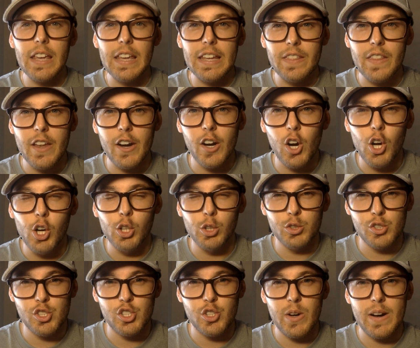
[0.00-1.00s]
in their
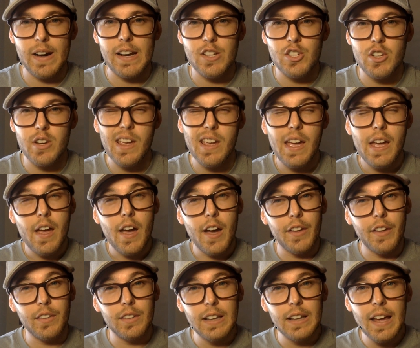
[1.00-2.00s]
own strategy,
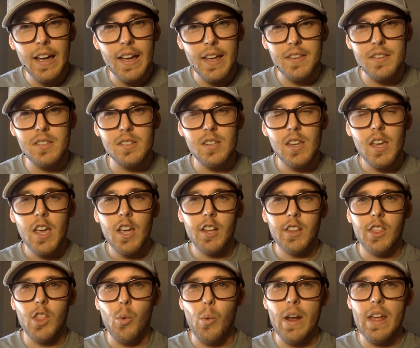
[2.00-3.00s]
unless
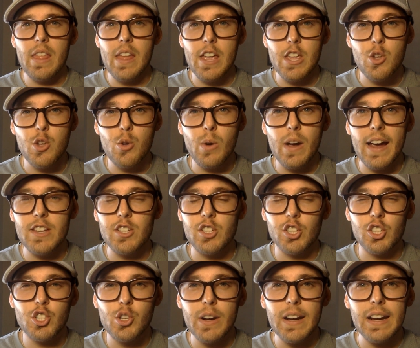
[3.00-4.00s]
the way that you guys are
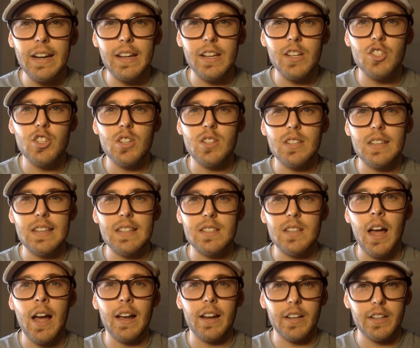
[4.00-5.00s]
trading just is
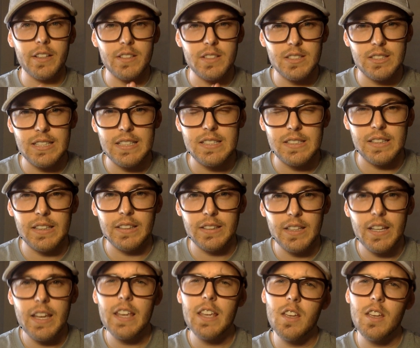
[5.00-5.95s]
not consistent.